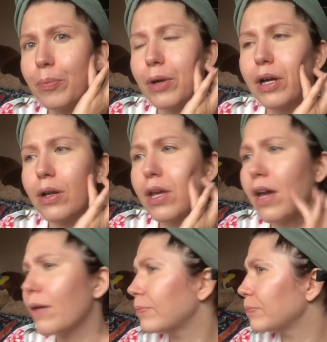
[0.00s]
but
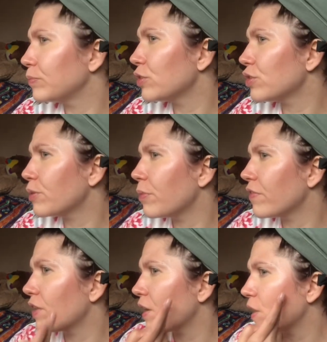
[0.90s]
yeah, just
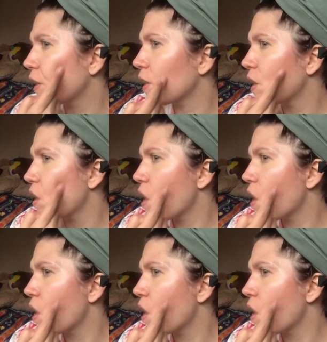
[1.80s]
above that line.